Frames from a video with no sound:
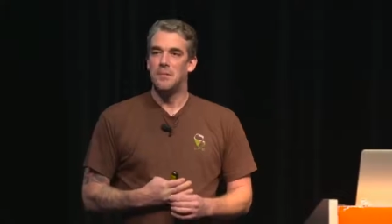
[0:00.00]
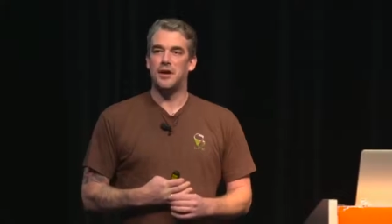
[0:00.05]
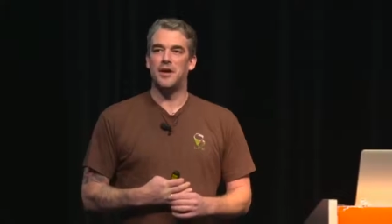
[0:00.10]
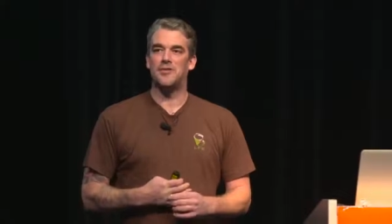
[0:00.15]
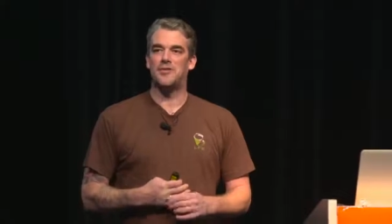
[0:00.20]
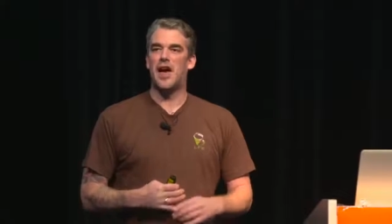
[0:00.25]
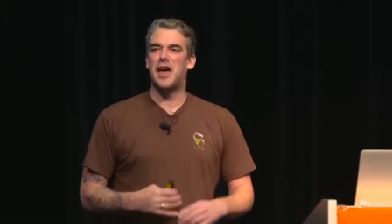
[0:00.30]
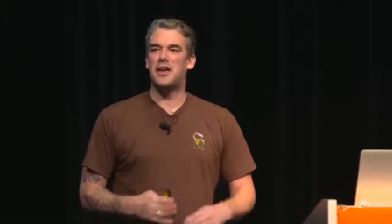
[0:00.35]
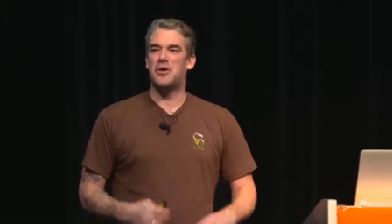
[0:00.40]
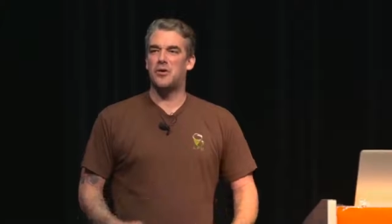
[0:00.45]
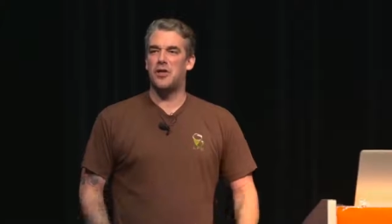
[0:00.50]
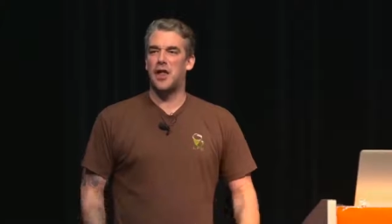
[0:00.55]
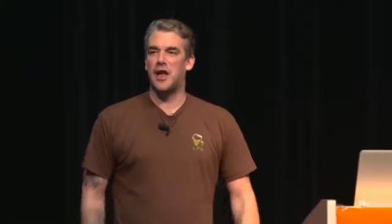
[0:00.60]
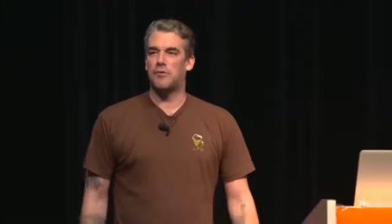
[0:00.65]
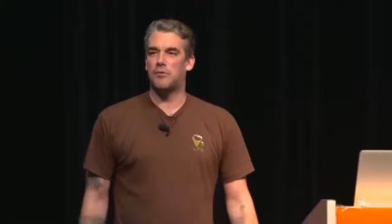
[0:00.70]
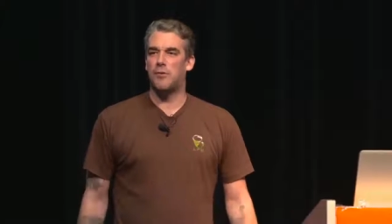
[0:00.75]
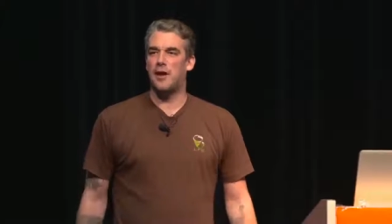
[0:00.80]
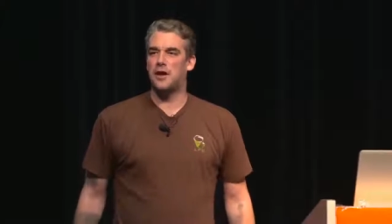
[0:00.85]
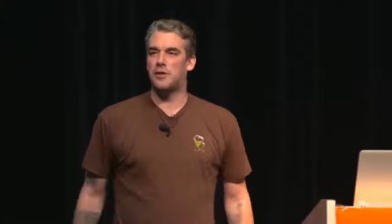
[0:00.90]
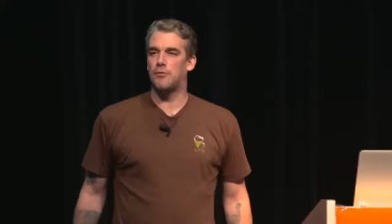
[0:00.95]
Because I don't
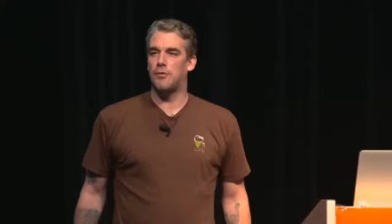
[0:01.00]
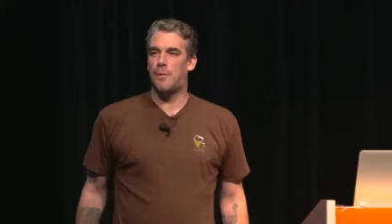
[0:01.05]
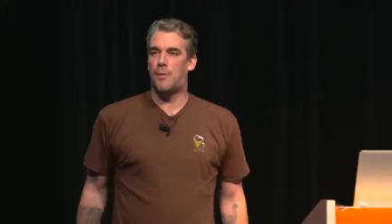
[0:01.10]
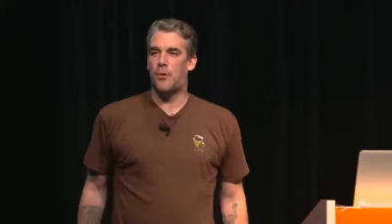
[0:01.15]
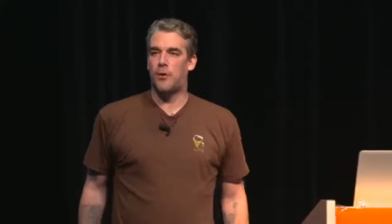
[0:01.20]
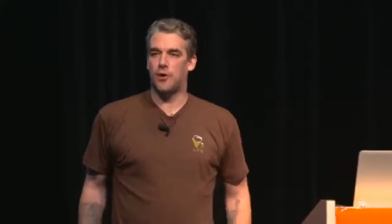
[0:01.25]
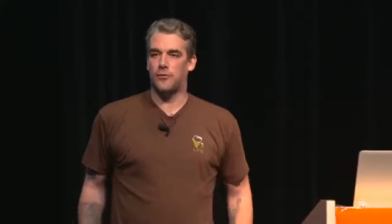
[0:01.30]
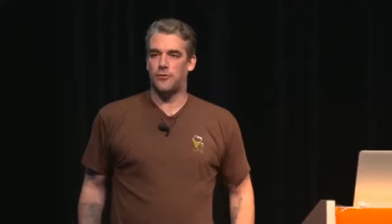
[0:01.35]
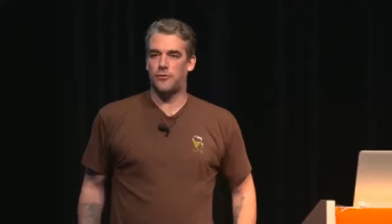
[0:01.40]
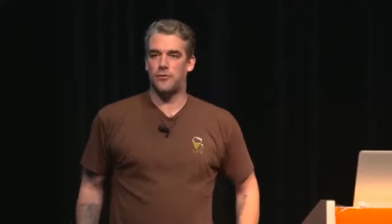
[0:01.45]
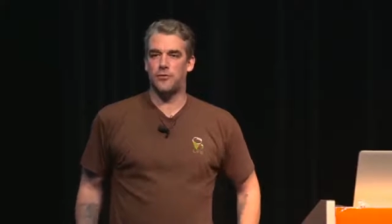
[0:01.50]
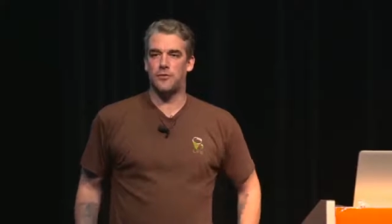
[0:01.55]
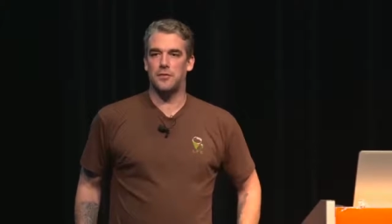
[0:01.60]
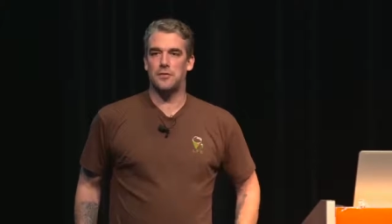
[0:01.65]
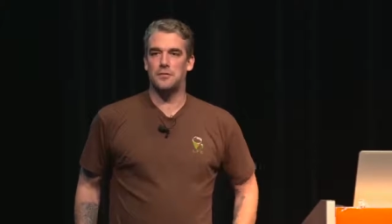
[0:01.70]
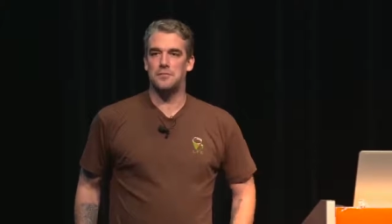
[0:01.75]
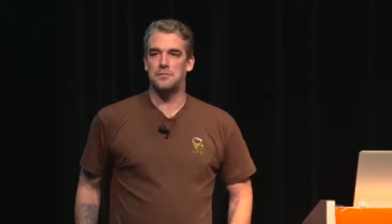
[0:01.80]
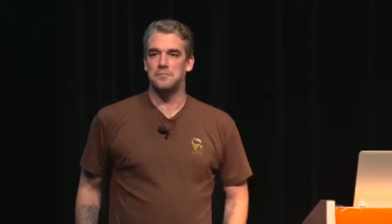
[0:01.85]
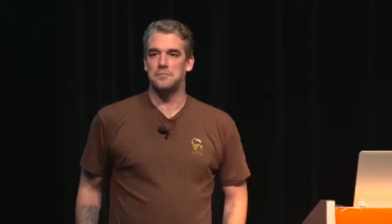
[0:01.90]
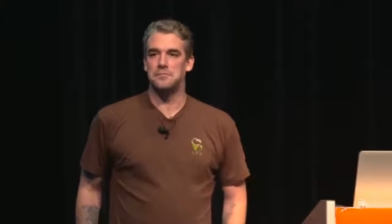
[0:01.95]
like writing reports.
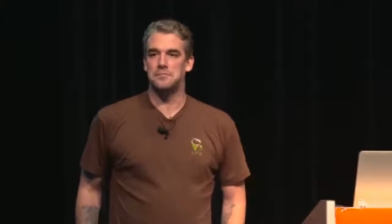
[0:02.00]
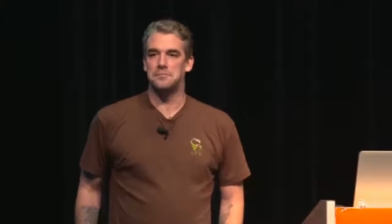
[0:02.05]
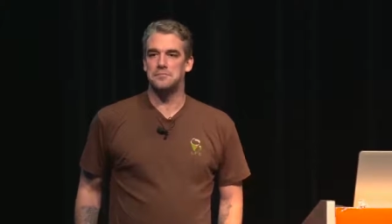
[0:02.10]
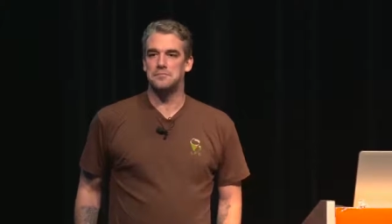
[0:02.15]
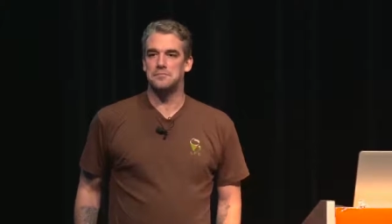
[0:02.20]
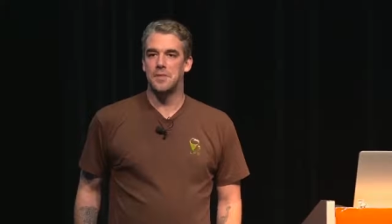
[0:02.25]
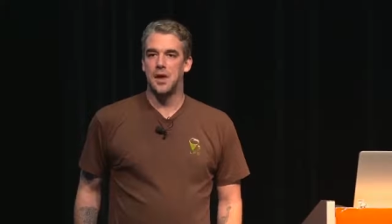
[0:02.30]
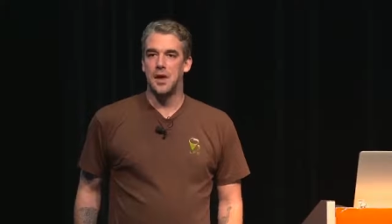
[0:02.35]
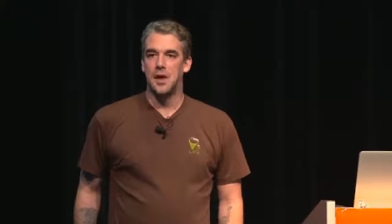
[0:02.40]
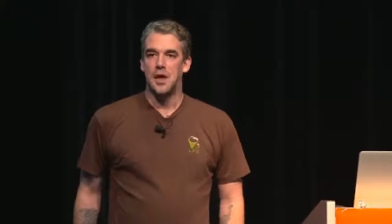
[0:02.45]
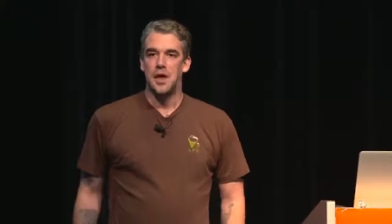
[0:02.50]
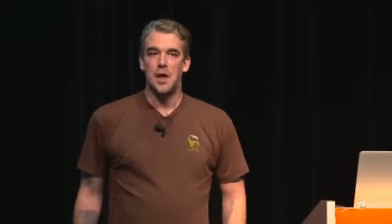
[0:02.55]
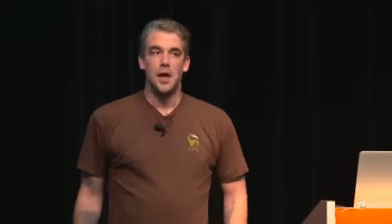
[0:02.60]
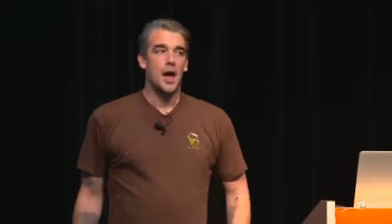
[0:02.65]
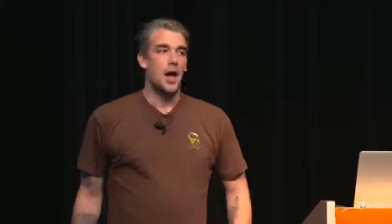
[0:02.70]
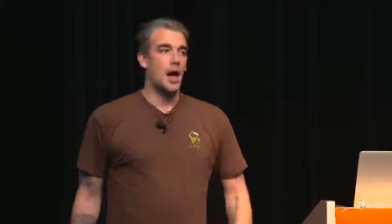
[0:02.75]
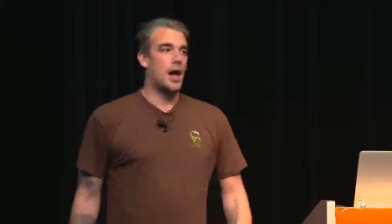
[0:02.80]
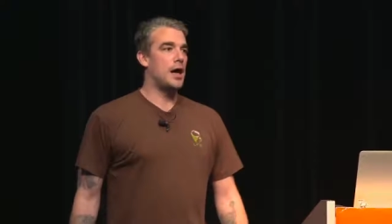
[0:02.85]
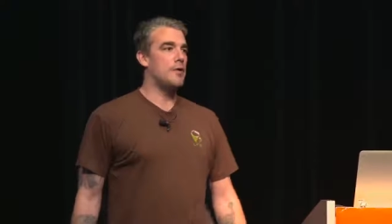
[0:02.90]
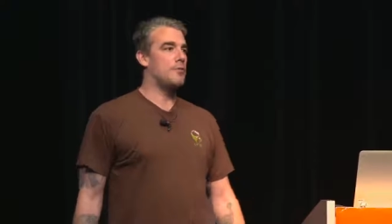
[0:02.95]

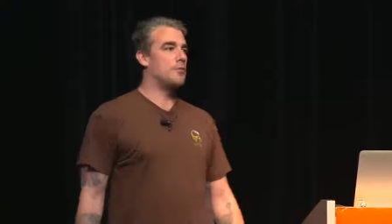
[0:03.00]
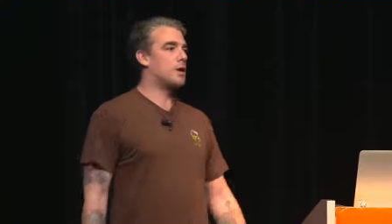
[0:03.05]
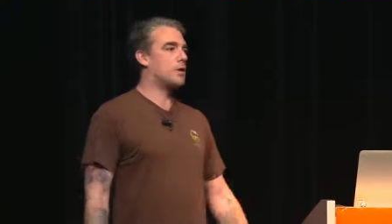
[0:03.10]
I